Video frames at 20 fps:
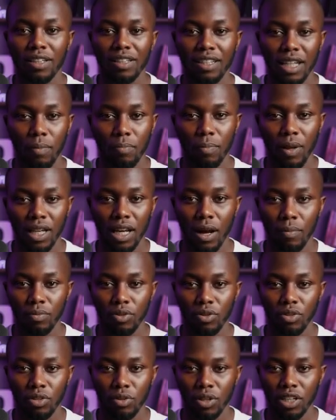They pay up
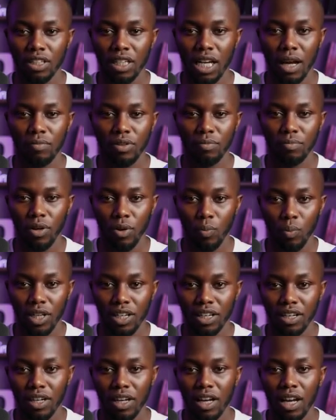to 3 times per
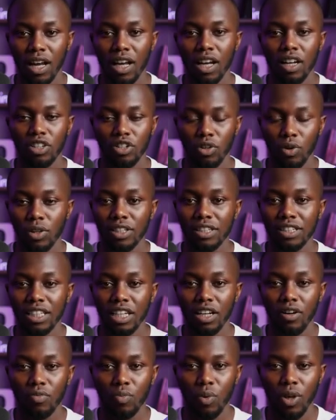week. So
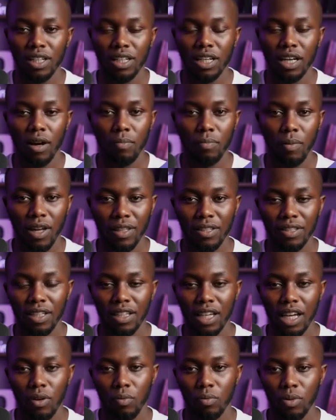instead of waiting a month
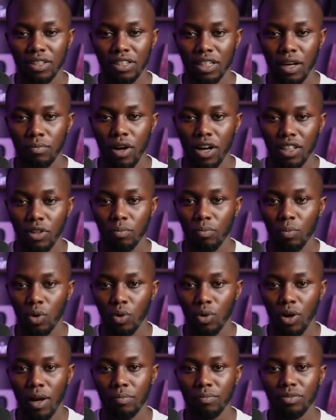like with some other
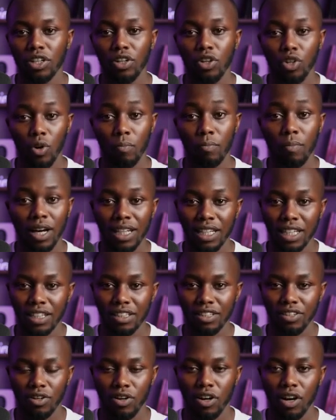programs, your money
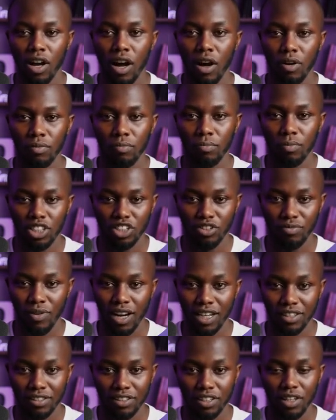hits your account much
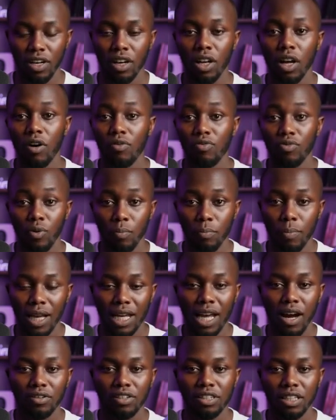faster. For
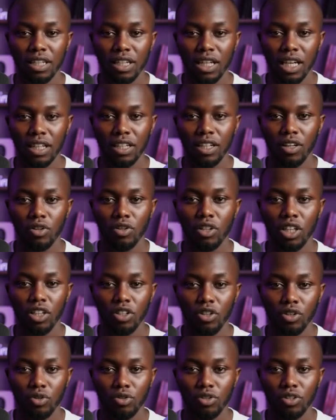payouts in Kenya, you can
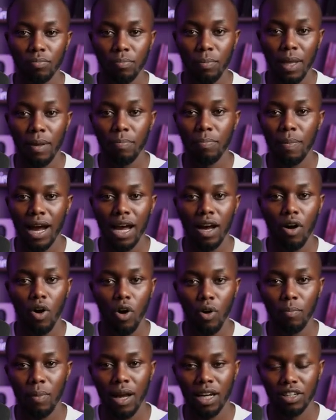use PayPal
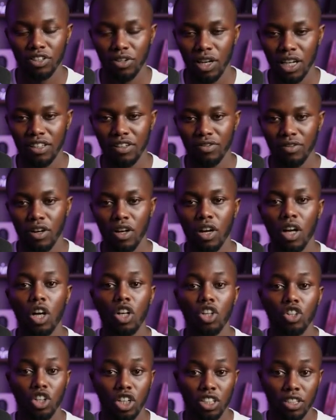or bank transfer.
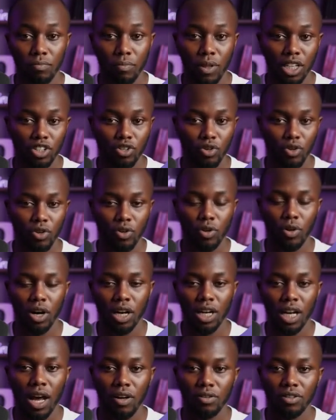Just make sure your
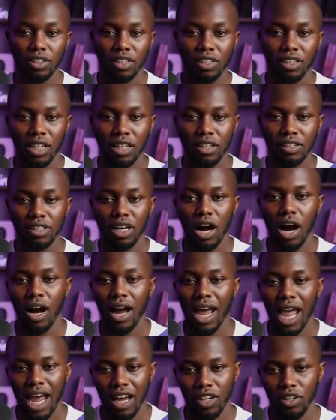account details are
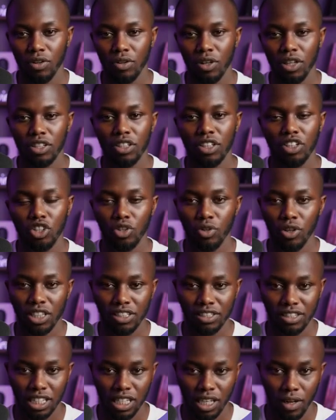accurate during
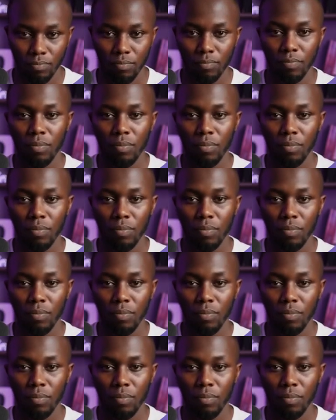setup.